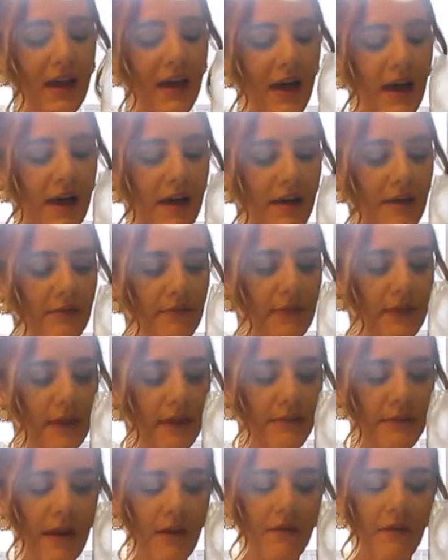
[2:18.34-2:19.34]
of the
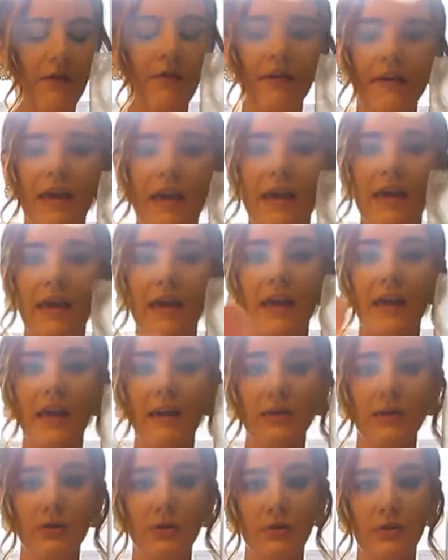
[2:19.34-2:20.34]
red velvet cake
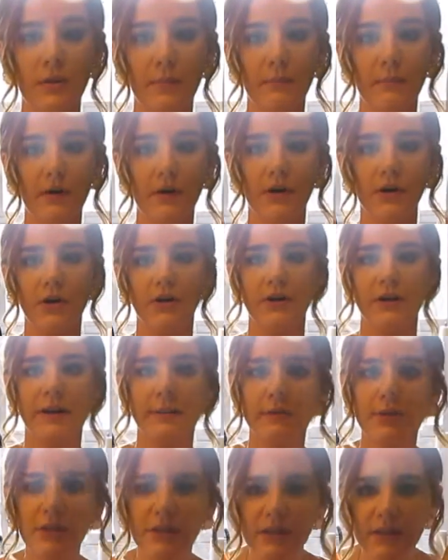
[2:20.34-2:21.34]
into the butter cream
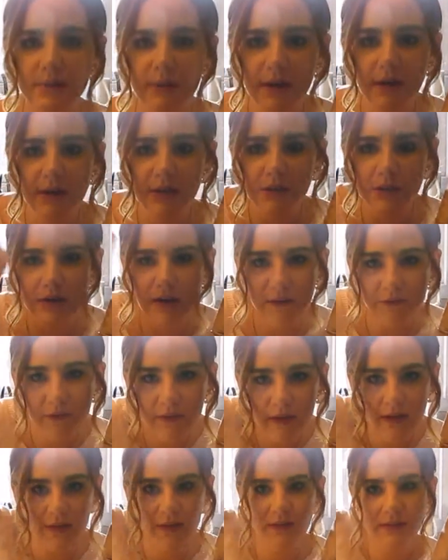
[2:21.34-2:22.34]
cheese mixture, and I feel like the